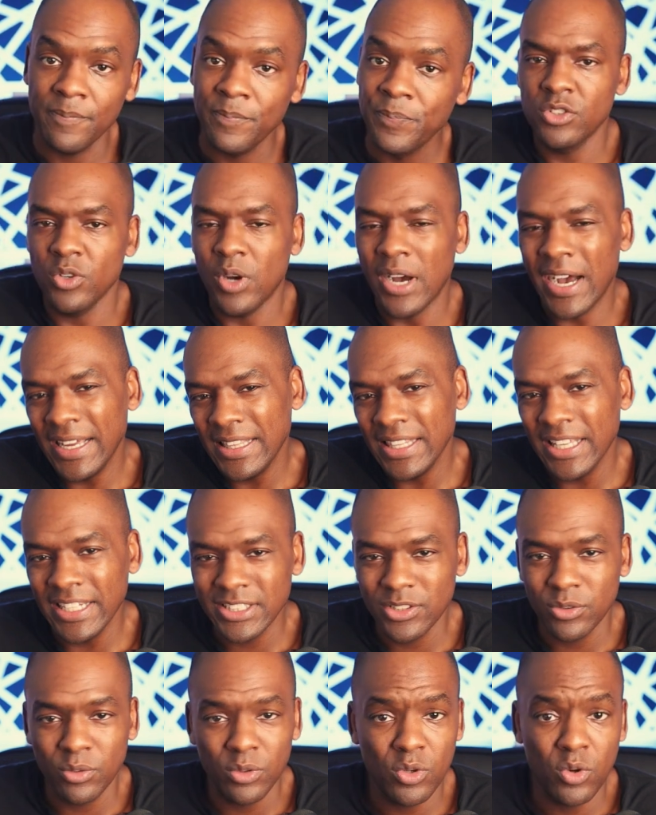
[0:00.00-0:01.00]
So I like
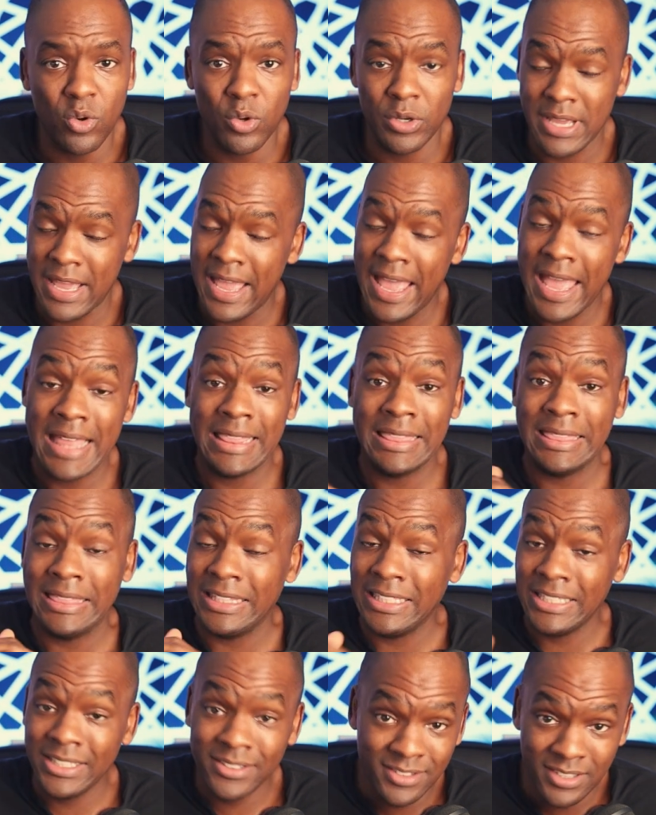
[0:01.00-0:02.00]
to record at
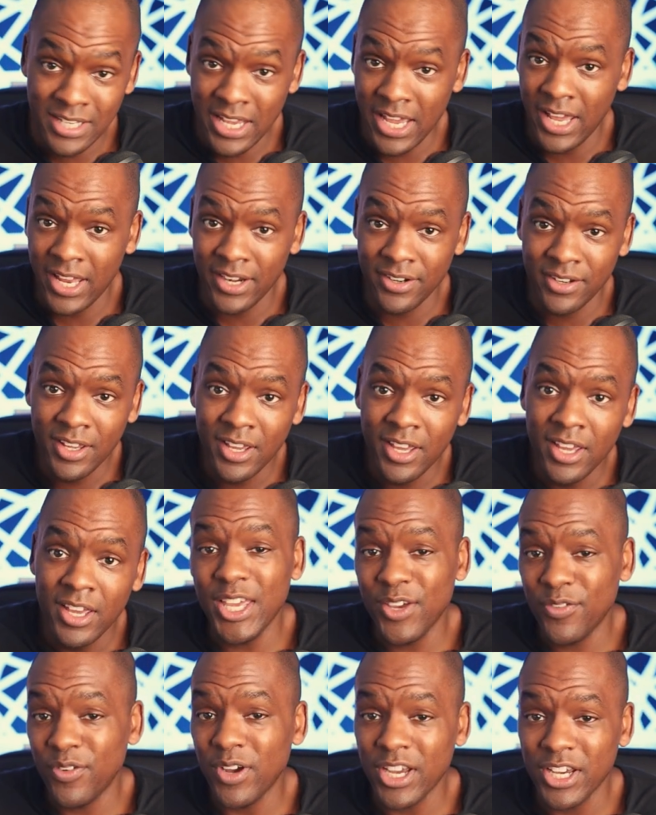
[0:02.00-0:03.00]
least 10.
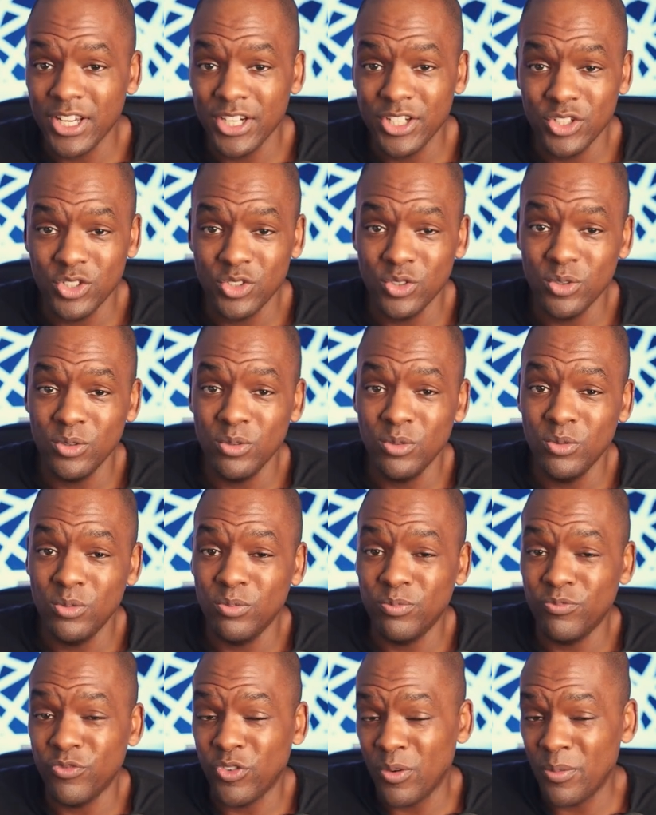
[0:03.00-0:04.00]
If I'm gonna do
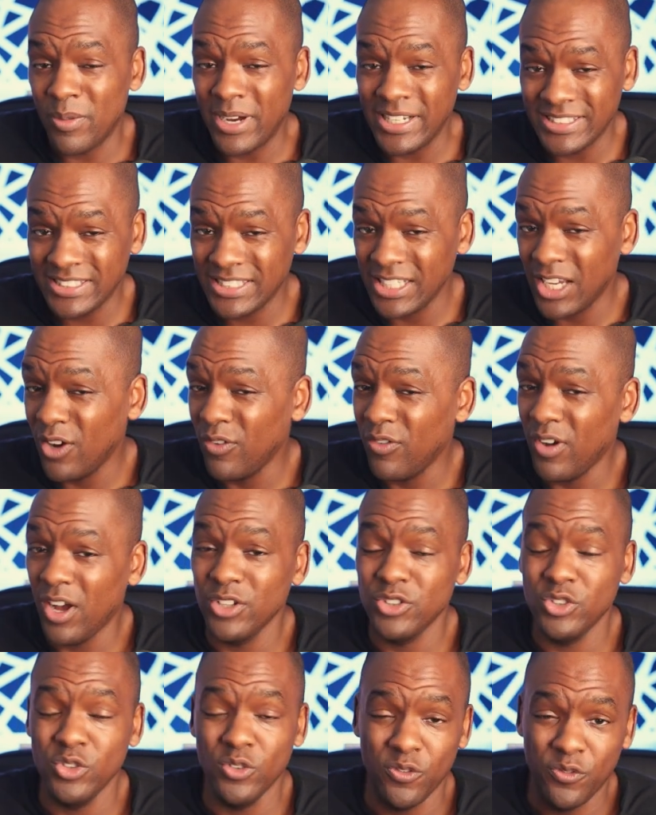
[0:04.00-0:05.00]
for myself, I'll
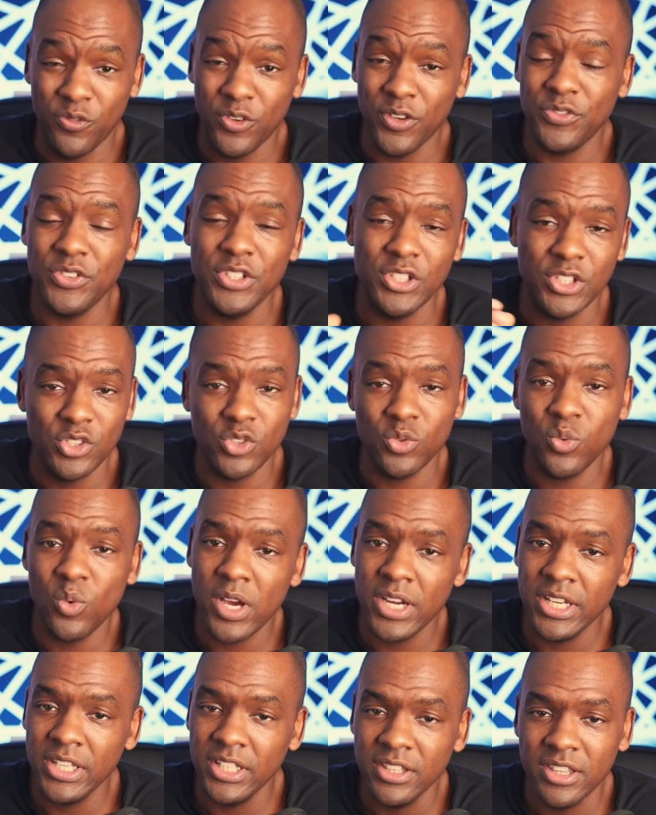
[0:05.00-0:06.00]
do 15 to
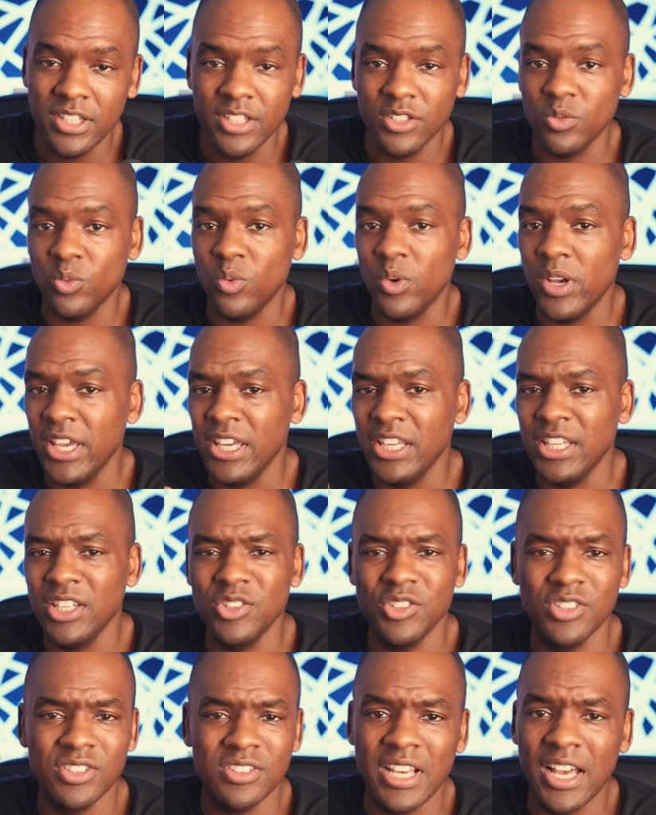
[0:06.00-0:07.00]
20. This way you
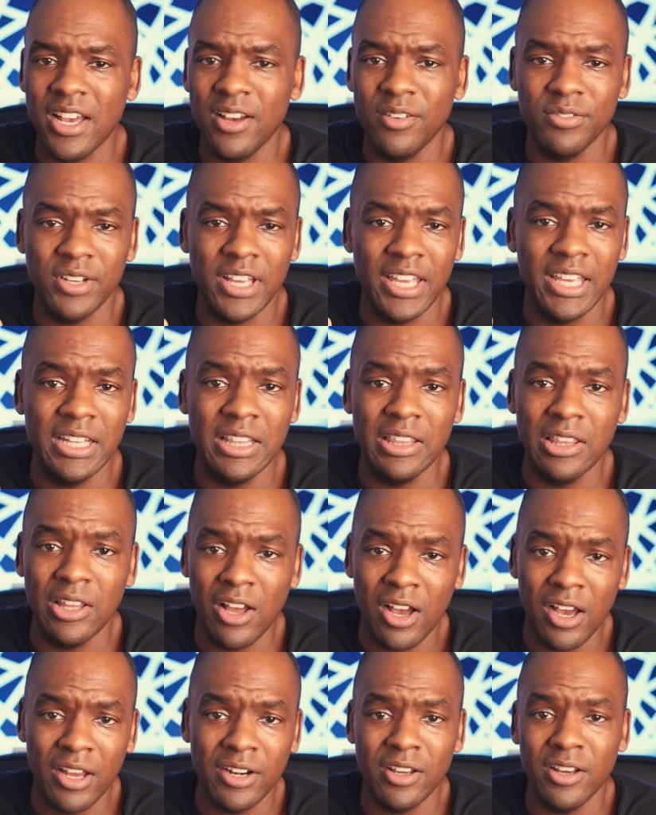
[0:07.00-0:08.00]
just have a
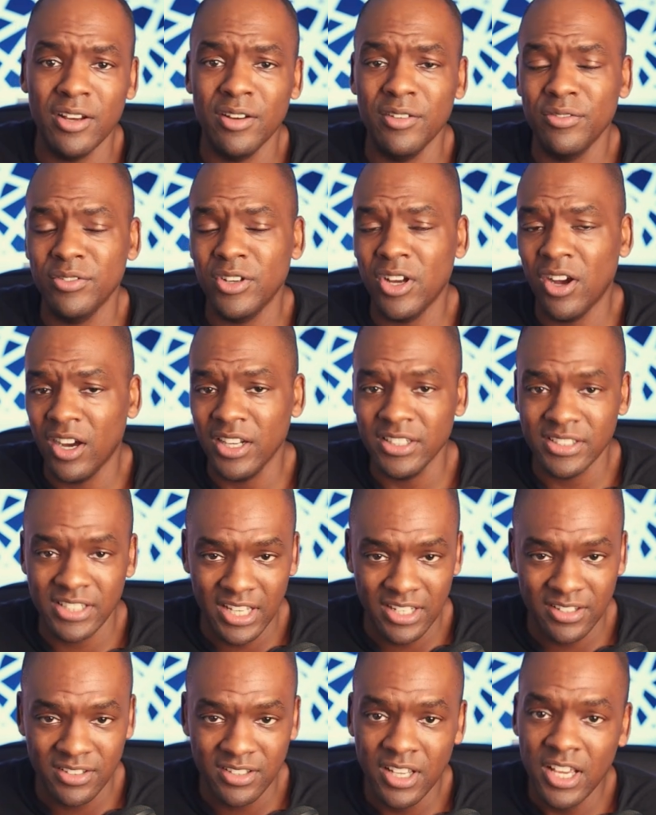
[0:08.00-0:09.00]
lot of
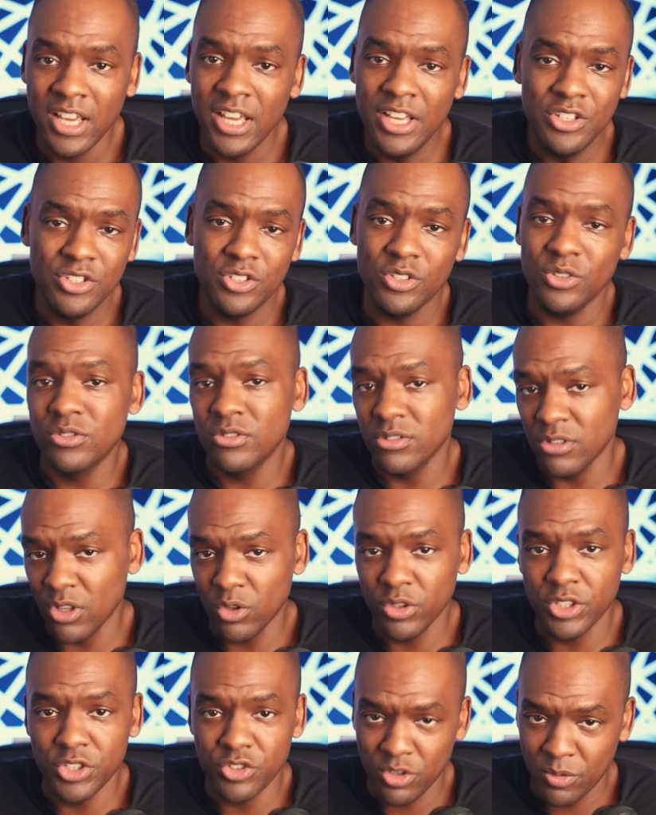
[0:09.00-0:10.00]
content to
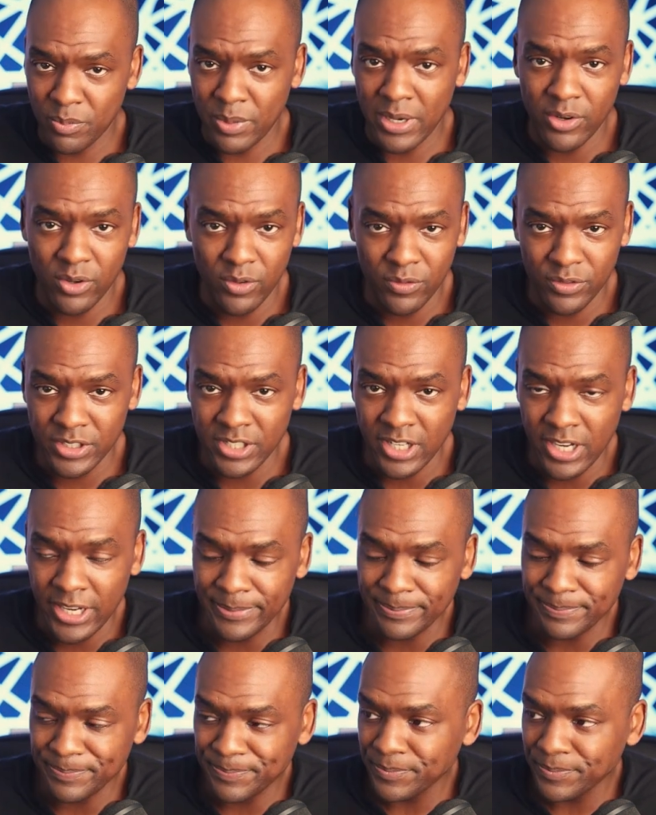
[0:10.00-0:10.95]
slowly drip out over time.